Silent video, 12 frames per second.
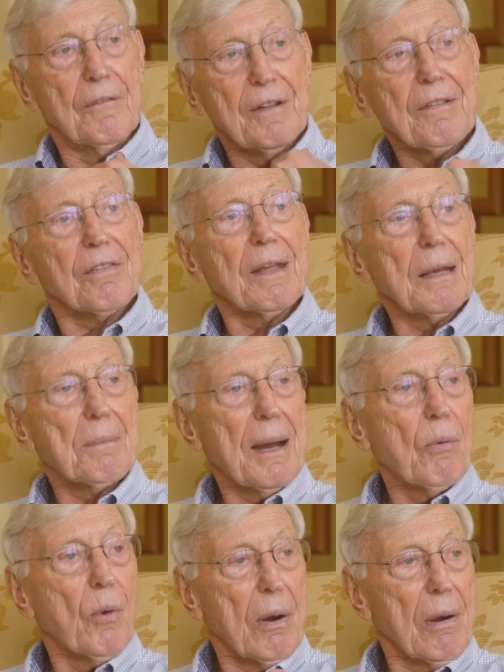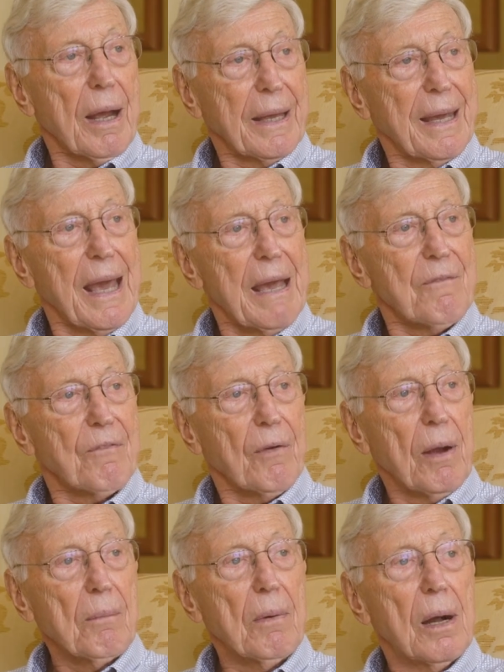if you think about where I came
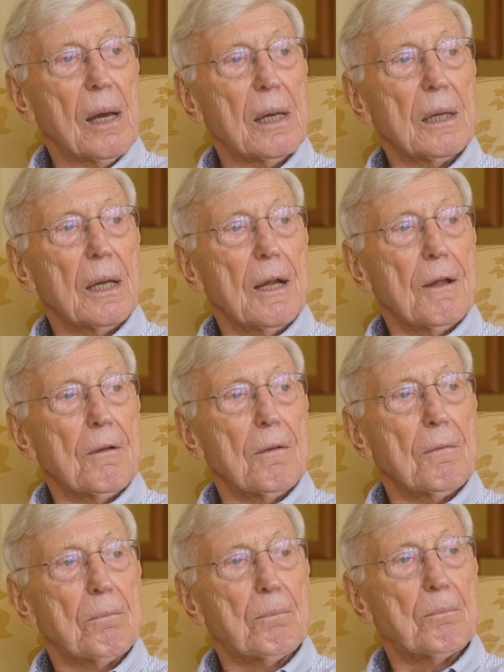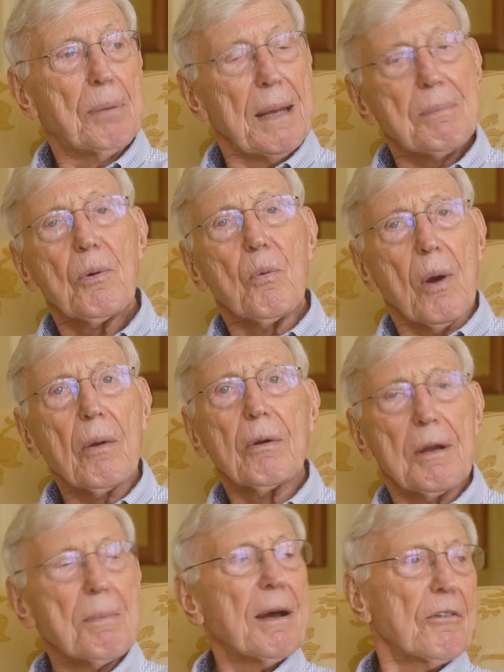from, people
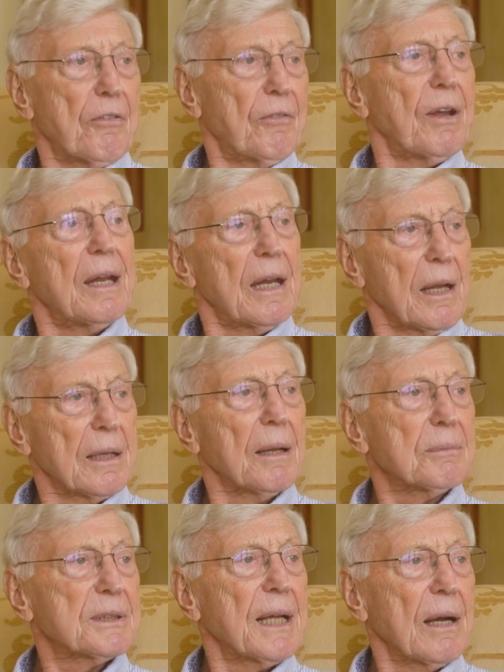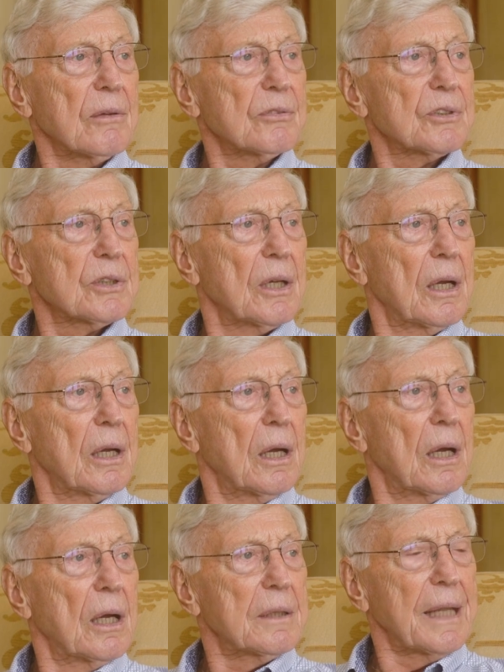worried about feeding themselves.
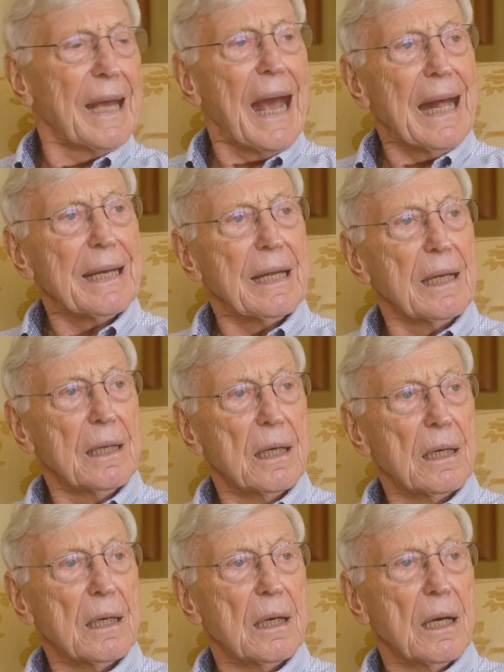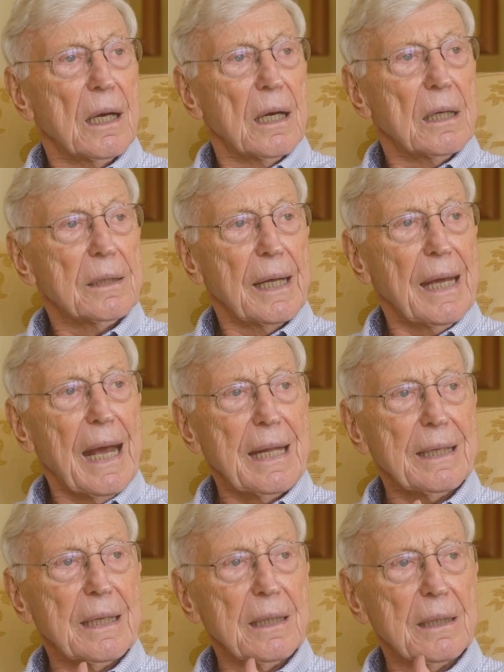They had a
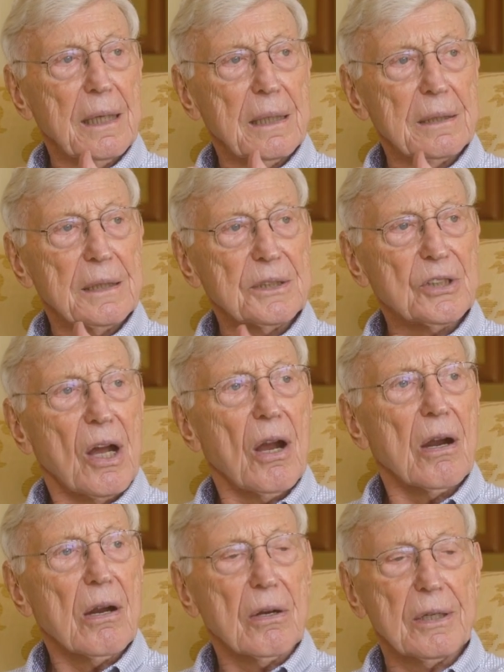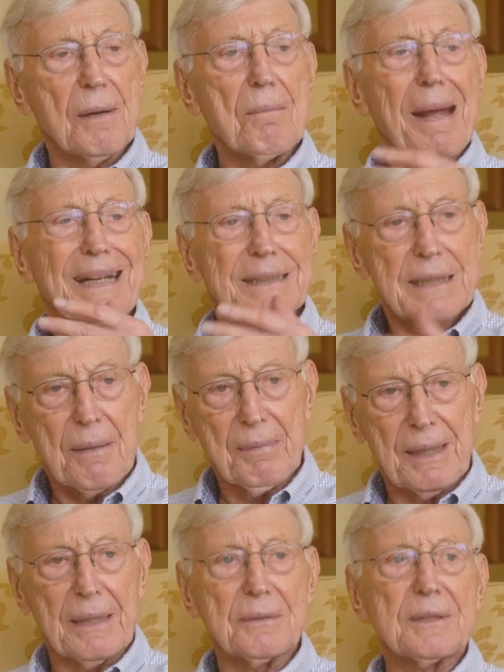desire to make
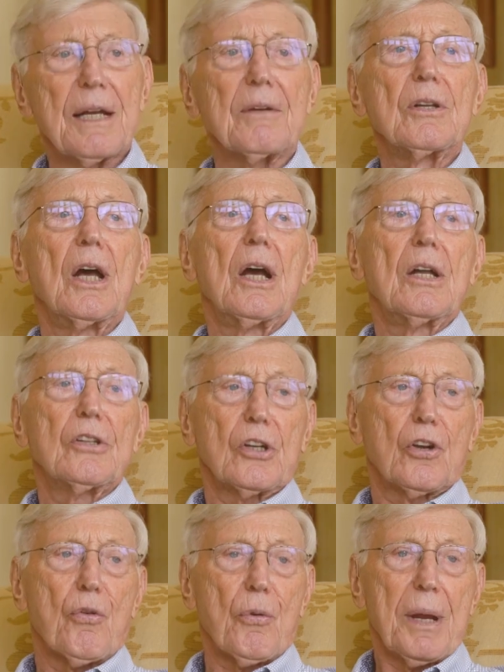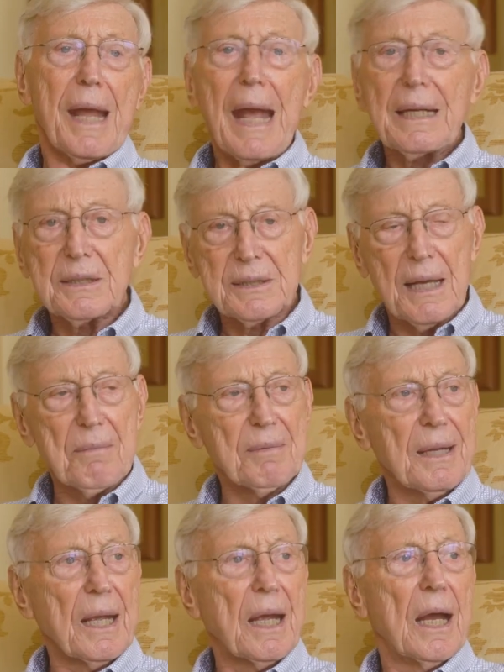something themselves, to create
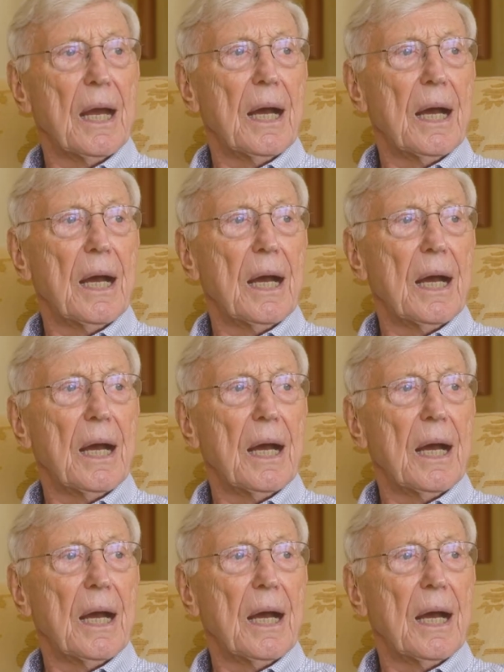something,